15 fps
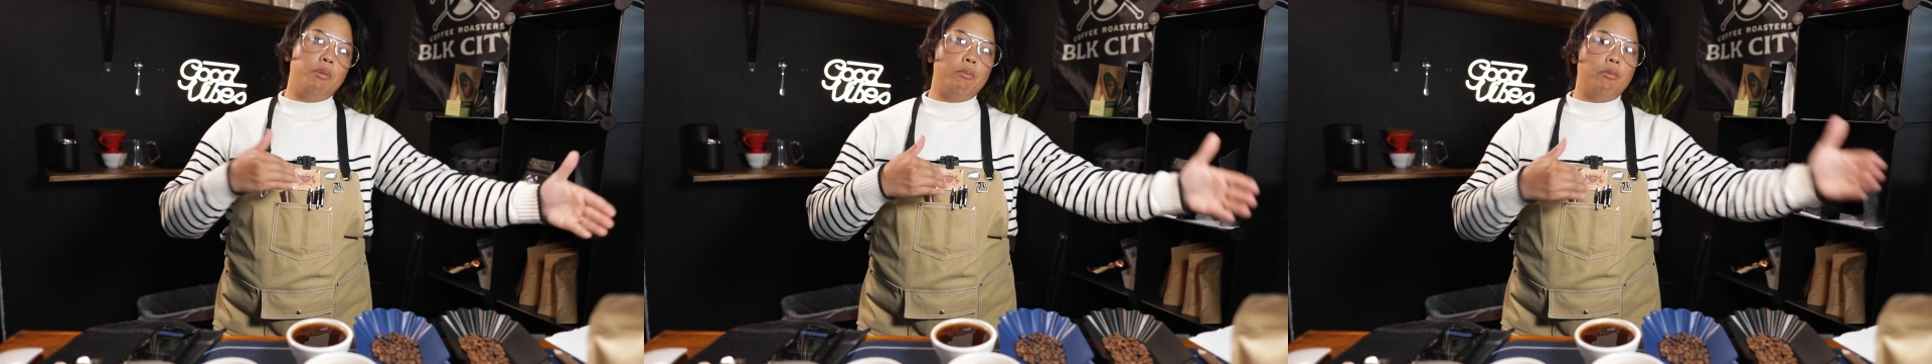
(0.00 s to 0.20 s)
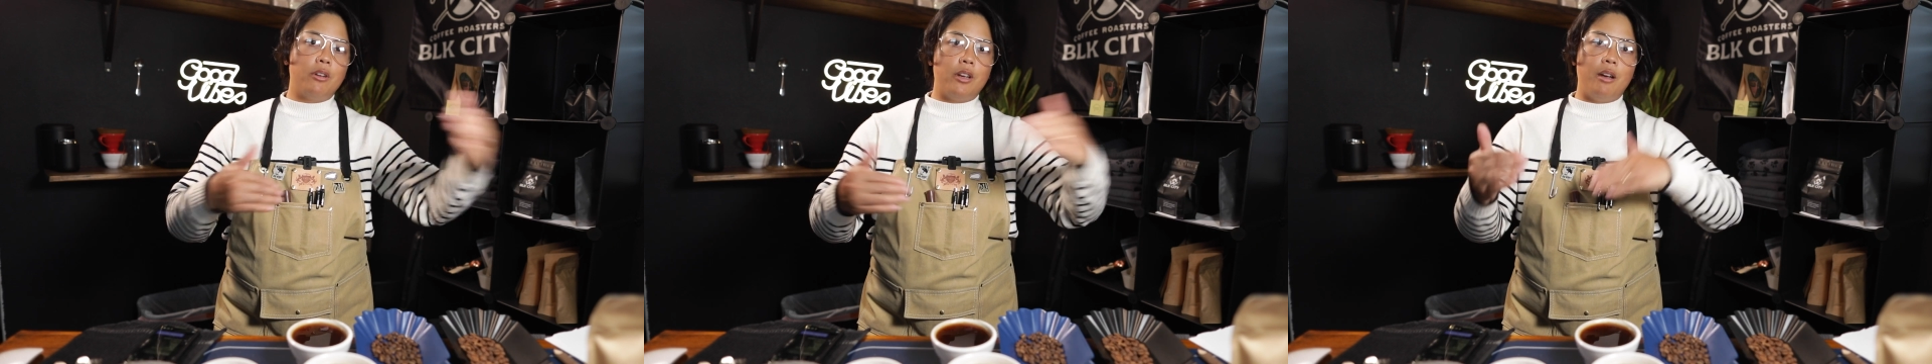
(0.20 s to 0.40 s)

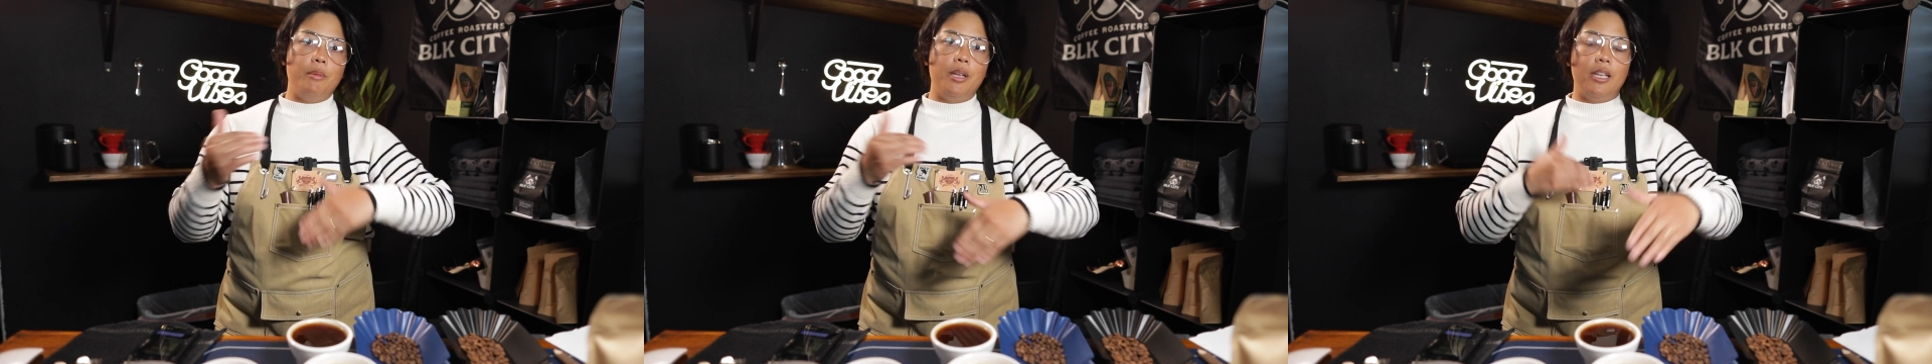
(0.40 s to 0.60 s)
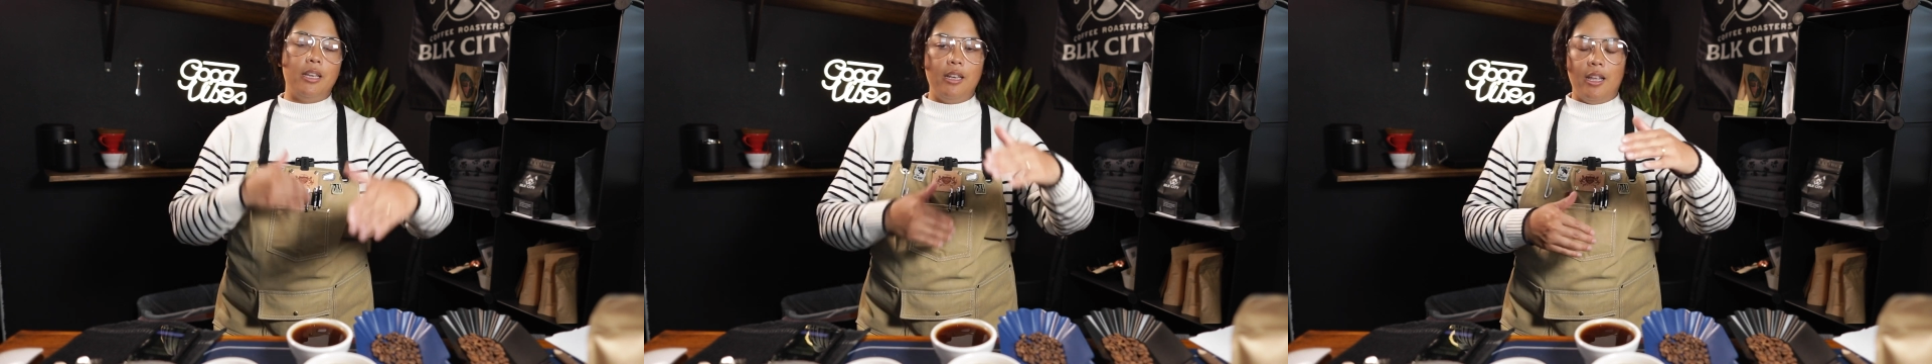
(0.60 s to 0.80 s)
people come
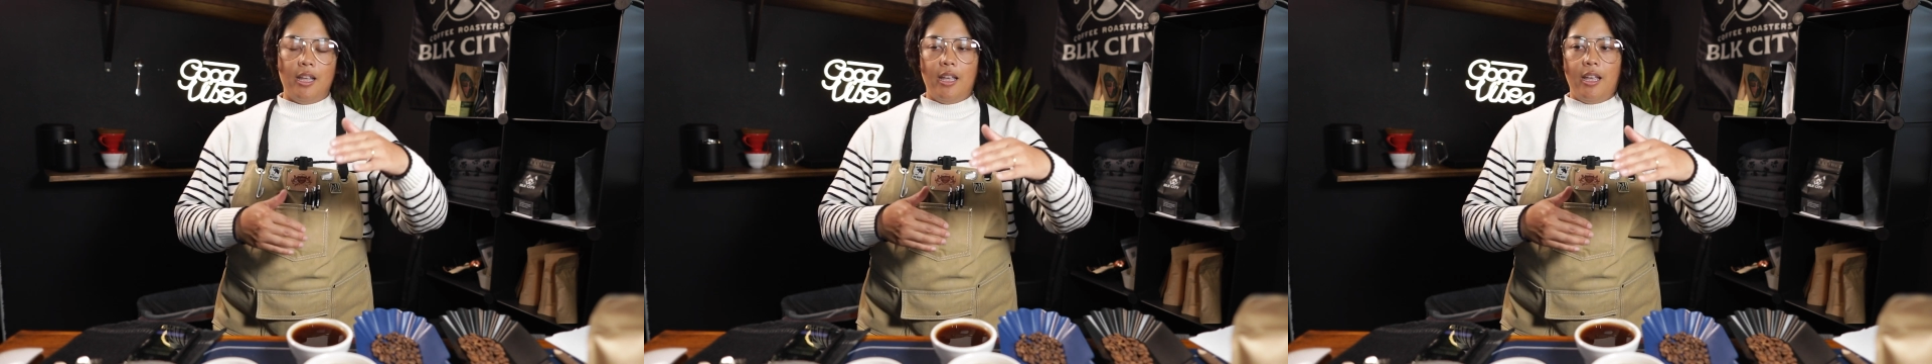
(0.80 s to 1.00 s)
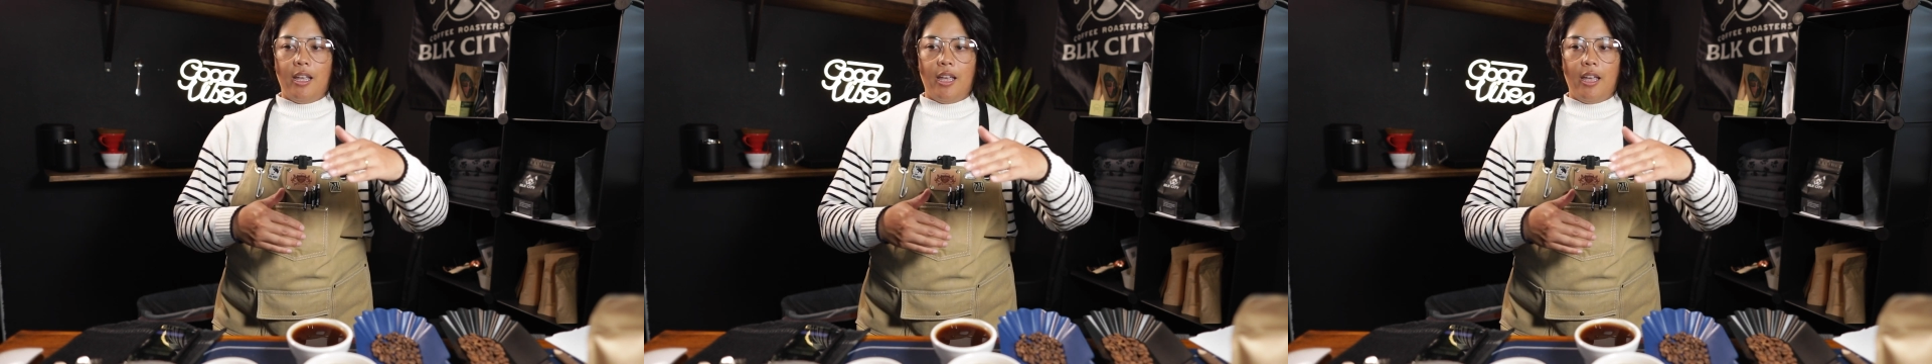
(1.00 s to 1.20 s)
in
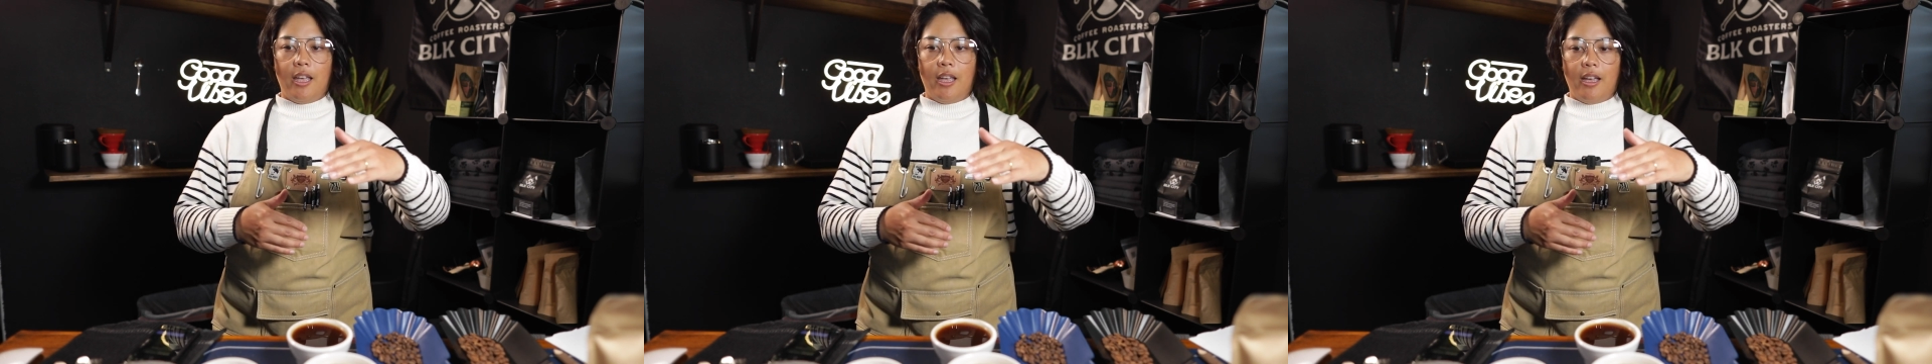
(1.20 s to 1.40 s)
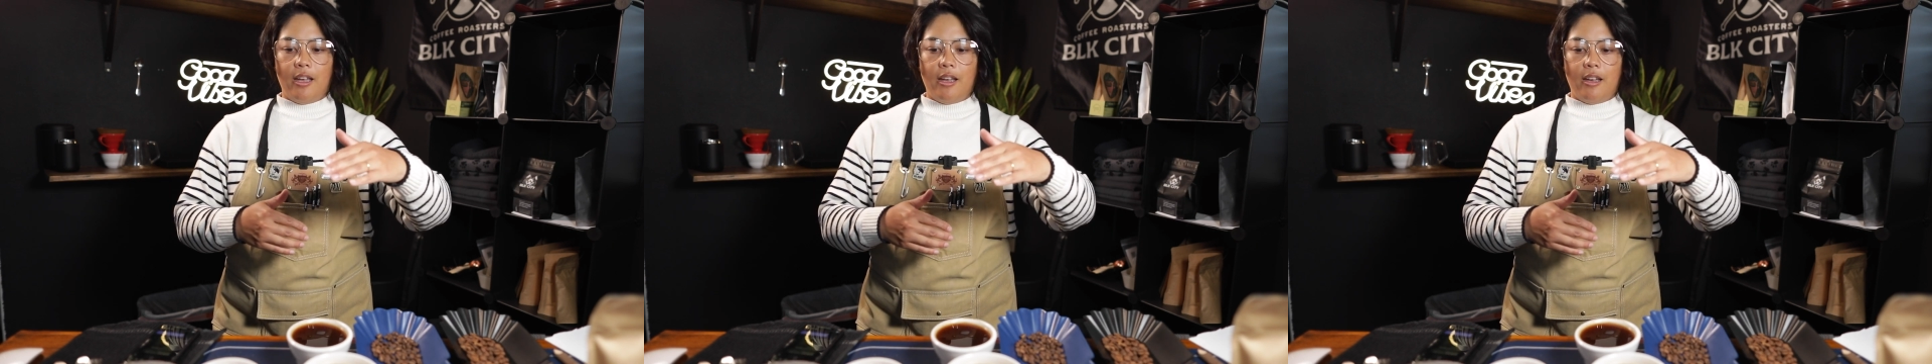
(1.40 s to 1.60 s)

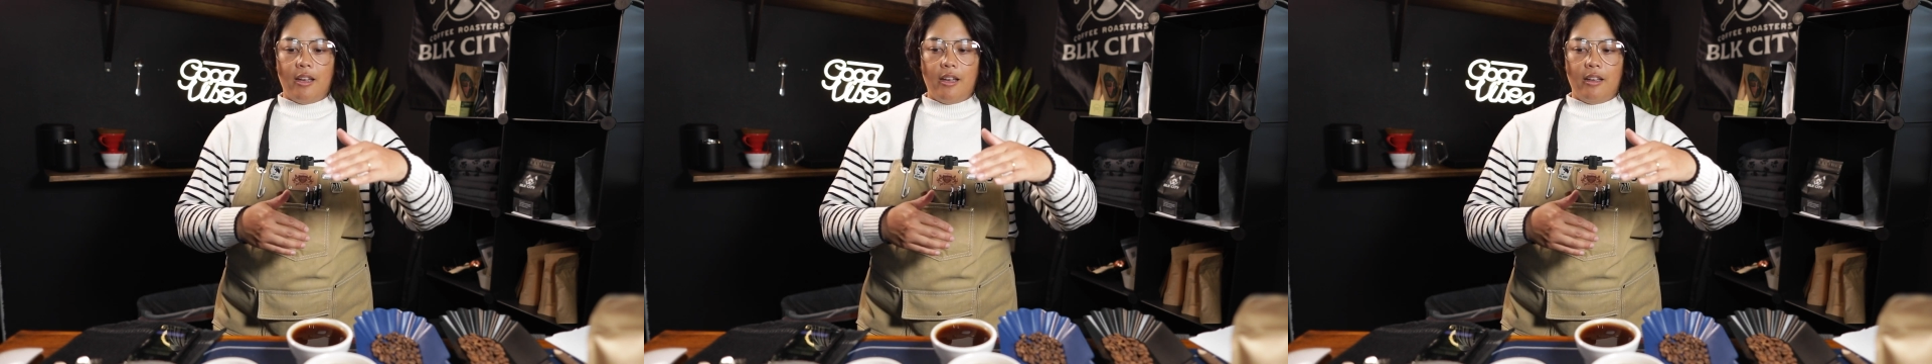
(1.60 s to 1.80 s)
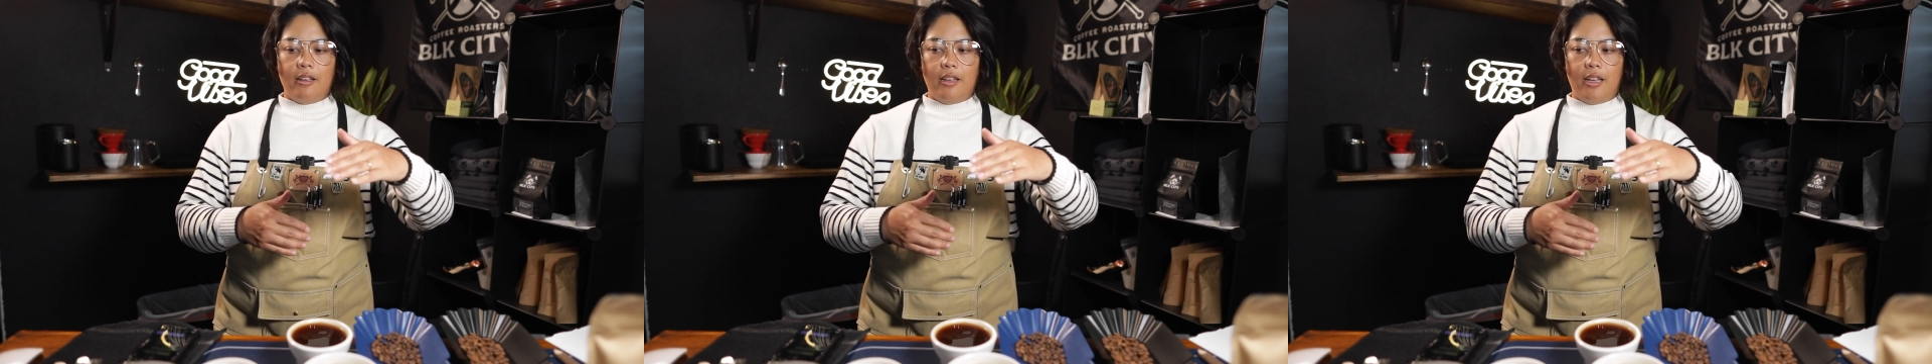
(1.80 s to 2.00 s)

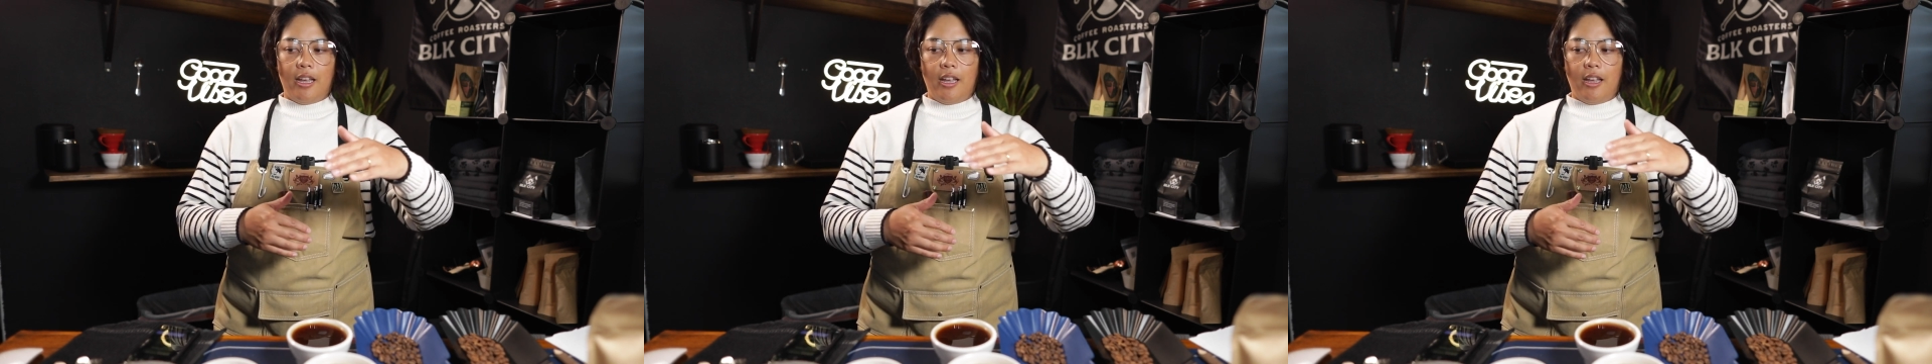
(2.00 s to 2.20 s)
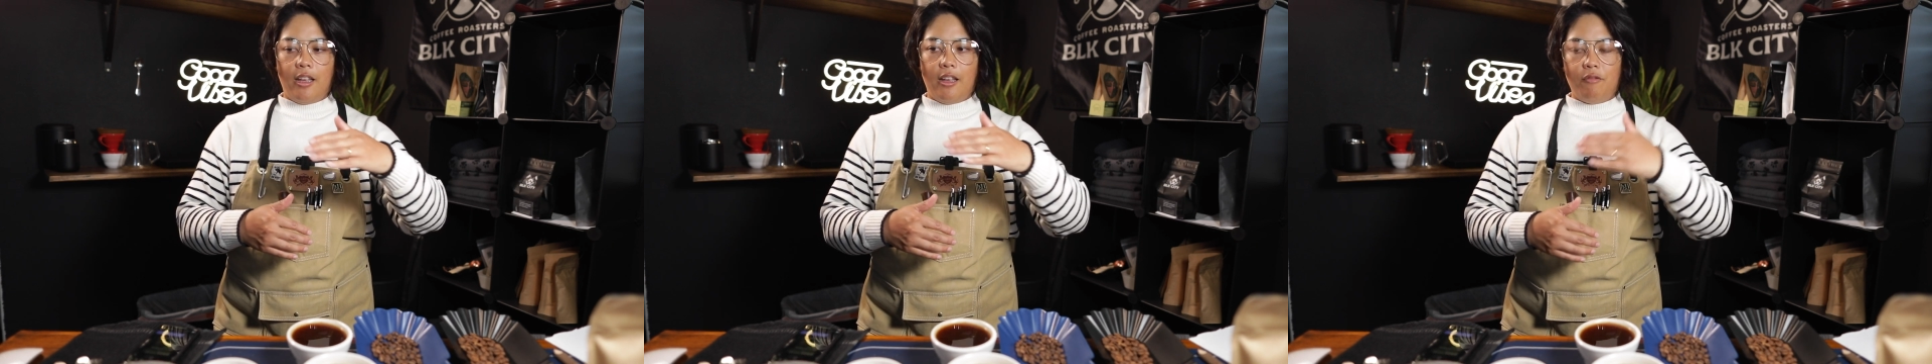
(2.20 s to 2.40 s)

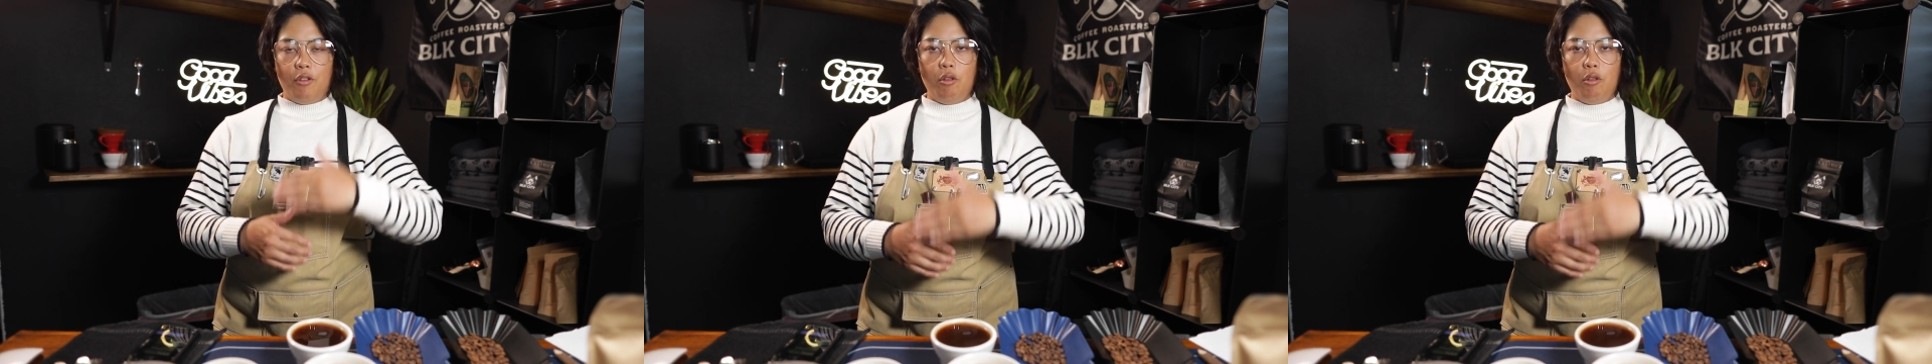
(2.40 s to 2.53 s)
and